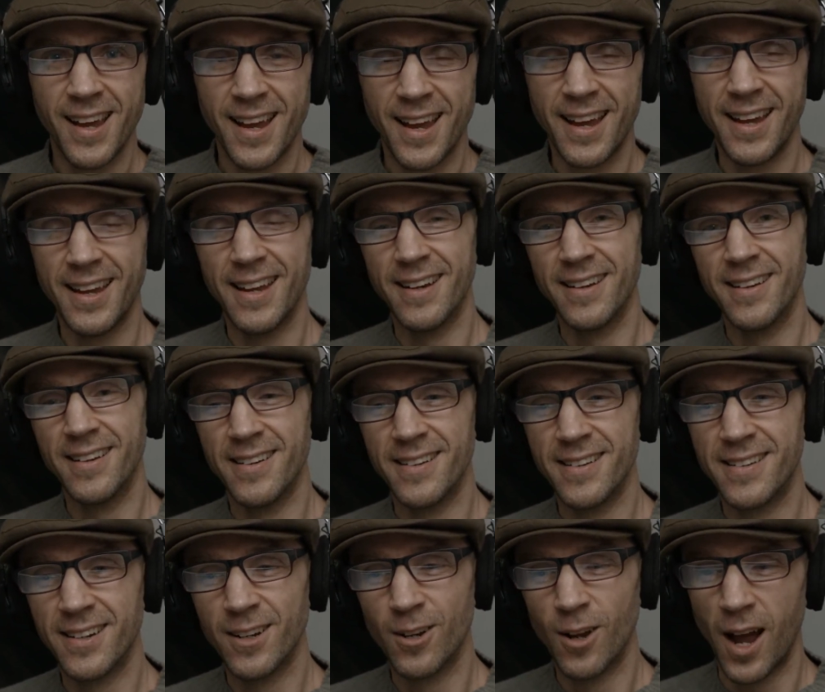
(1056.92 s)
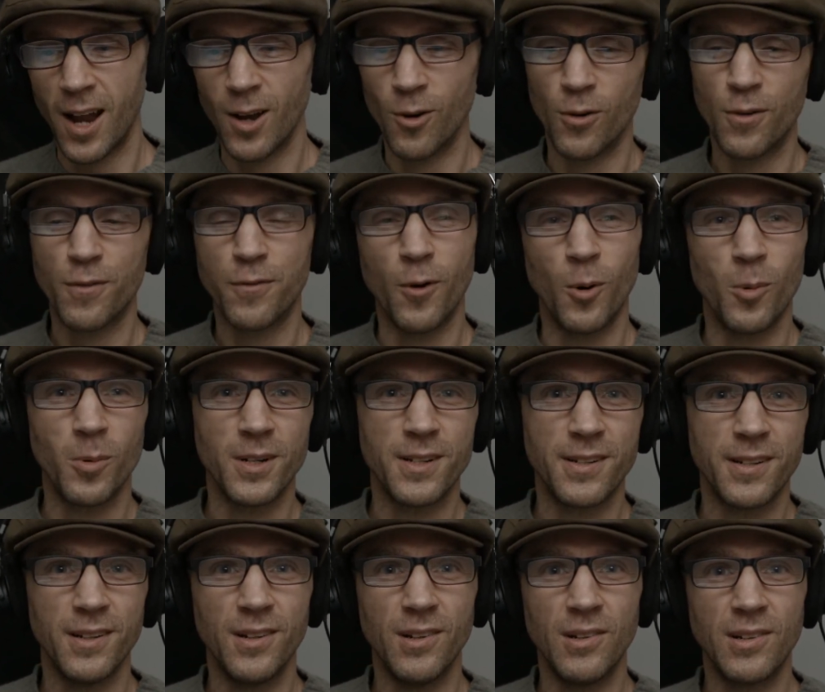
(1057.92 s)
and I look forward
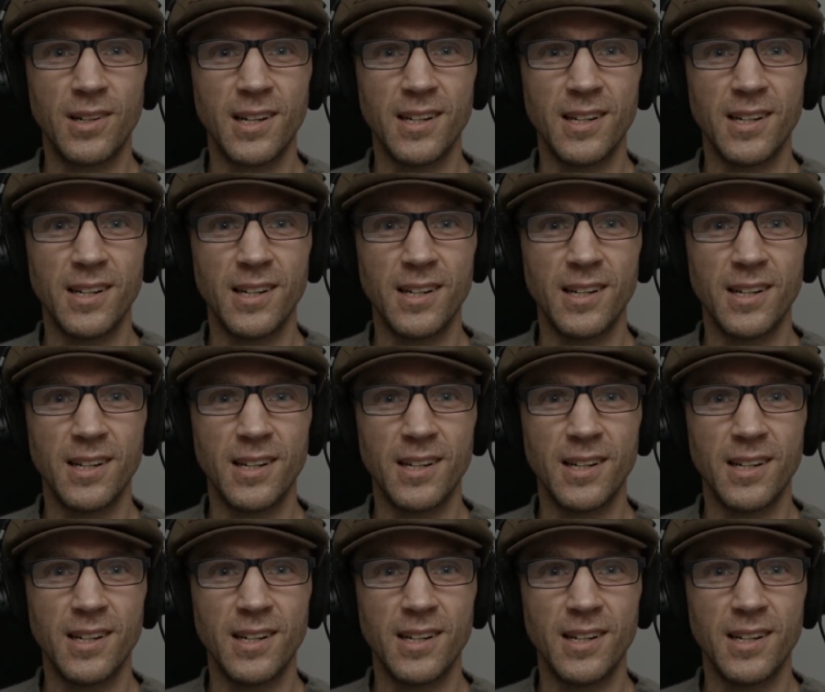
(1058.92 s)
to